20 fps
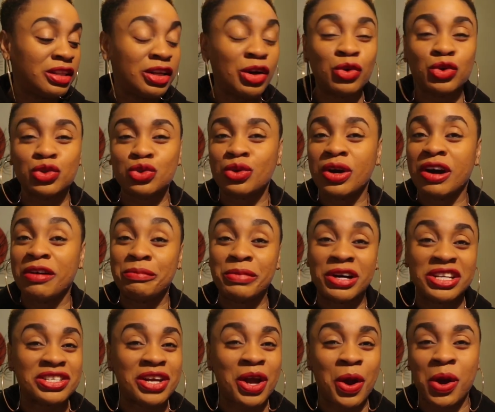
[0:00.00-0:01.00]
They also have
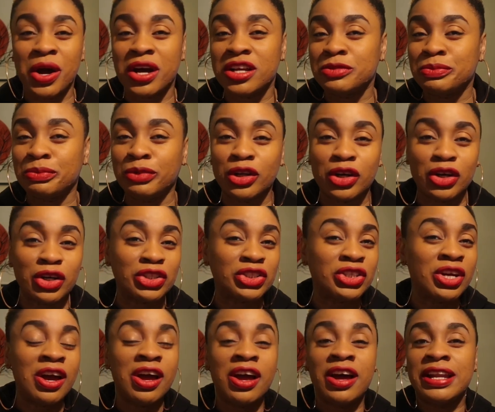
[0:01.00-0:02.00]
mascaras, blush,
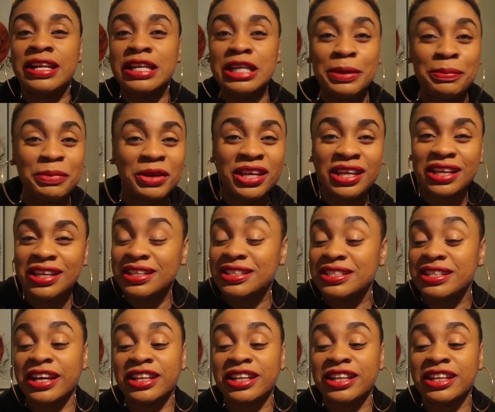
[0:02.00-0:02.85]
lip kits.